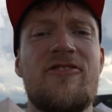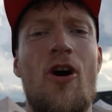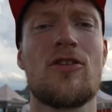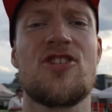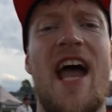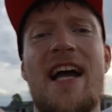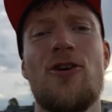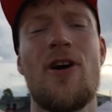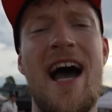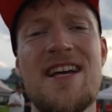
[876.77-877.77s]
Dog
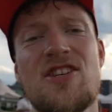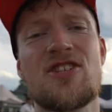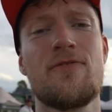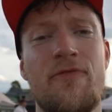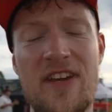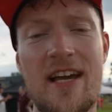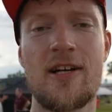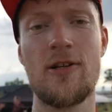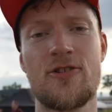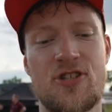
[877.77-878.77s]
Jacko has his
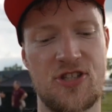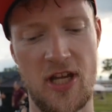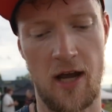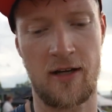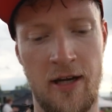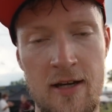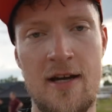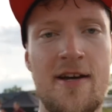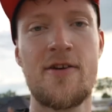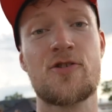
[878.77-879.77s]
vehicle stuck,
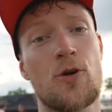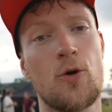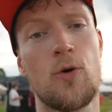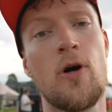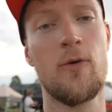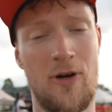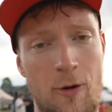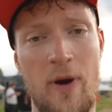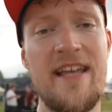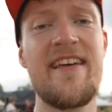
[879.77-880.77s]
so we're
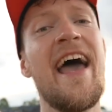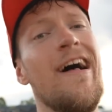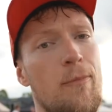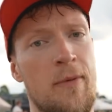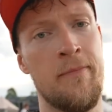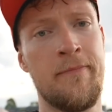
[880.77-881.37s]
away to help him.